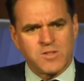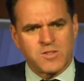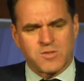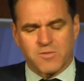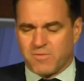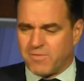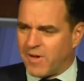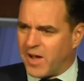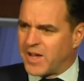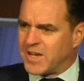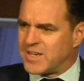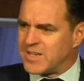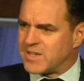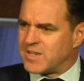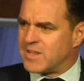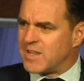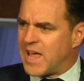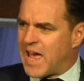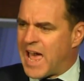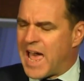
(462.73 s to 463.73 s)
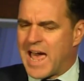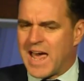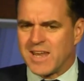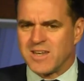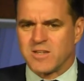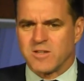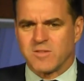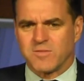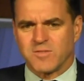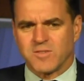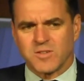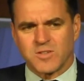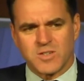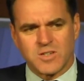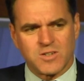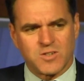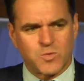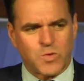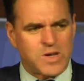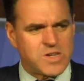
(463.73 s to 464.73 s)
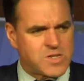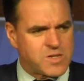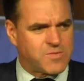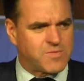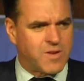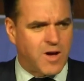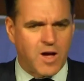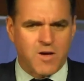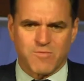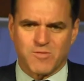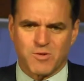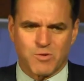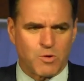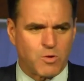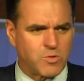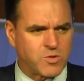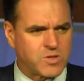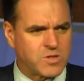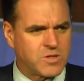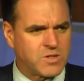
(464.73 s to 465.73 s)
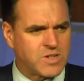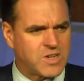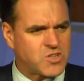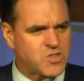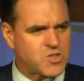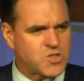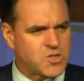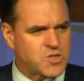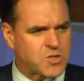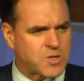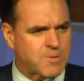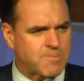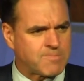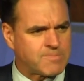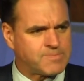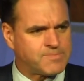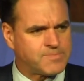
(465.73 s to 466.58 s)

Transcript: to find in the hand of a 25 year old Kissinger.